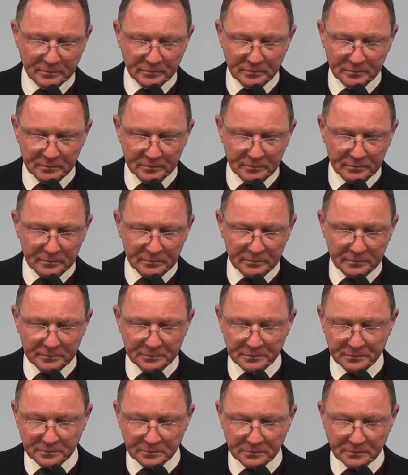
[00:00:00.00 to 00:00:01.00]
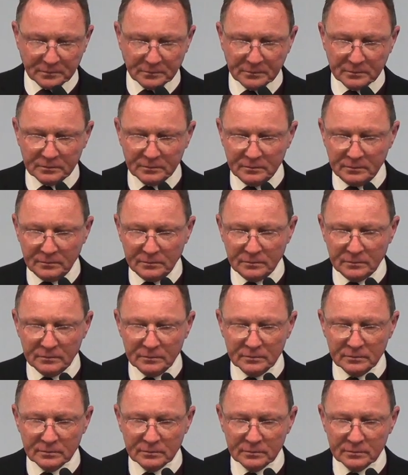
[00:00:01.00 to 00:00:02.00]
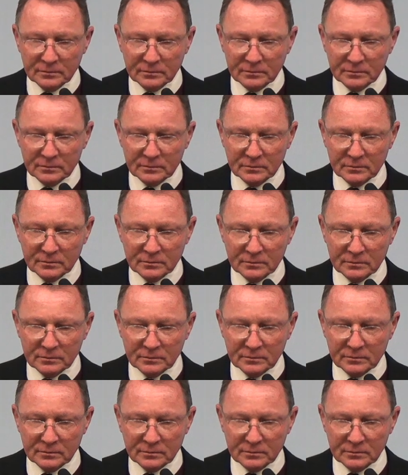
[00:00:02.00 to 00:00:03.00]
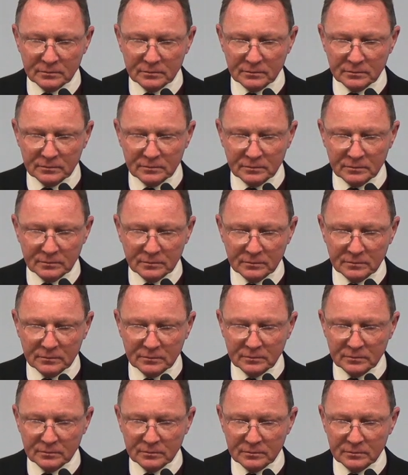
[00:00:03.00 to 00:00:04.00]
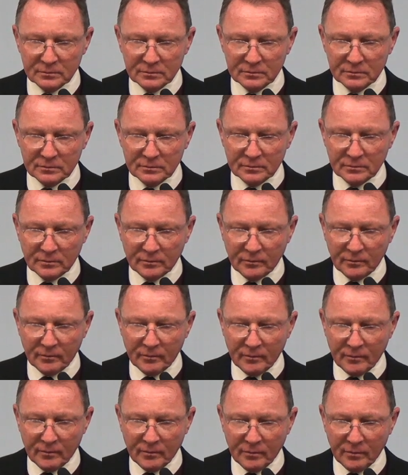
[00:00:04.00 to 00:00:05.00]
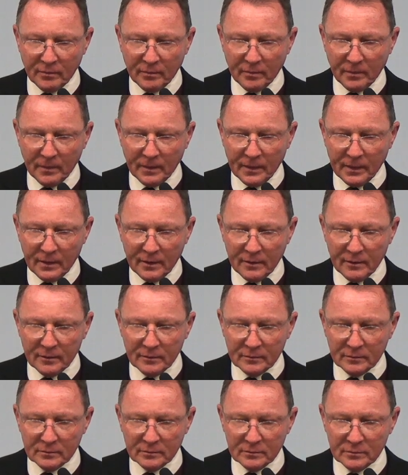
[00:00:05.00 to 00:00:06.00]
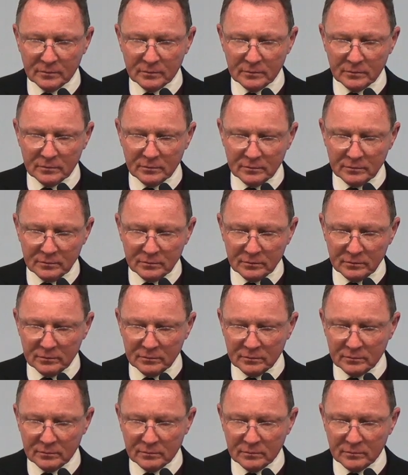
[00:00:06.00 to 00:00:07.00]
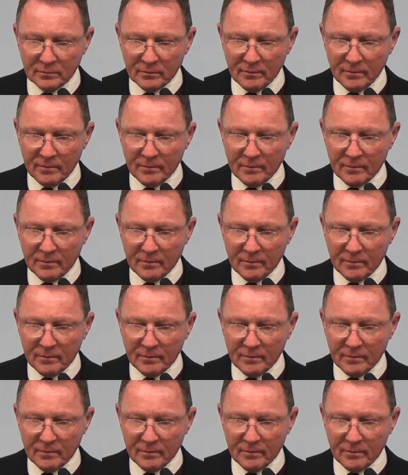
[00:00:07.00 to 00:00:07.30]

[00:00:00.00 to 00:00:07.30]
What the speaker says: Nobody speaks.